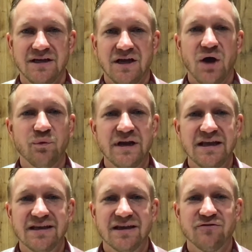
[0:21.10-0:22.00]
A
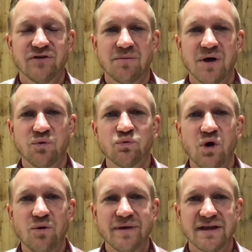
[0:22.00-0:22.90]
reading from
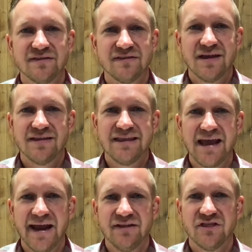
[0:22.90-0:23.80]
Romans, the
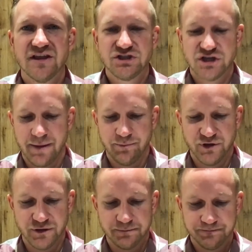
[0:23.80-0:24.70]
eighth chapter.